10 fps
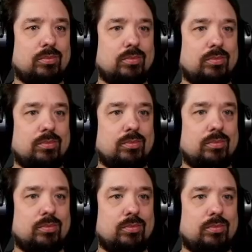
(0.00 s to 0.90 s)

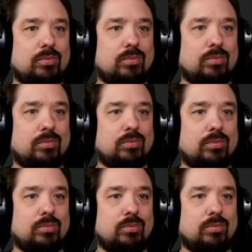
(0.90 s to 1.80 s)

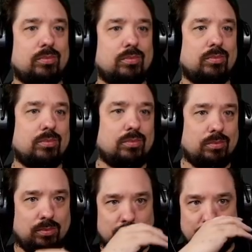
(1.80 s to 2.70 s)

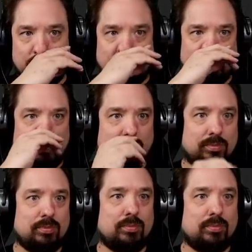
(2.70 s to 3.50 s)
This person isn't speaking.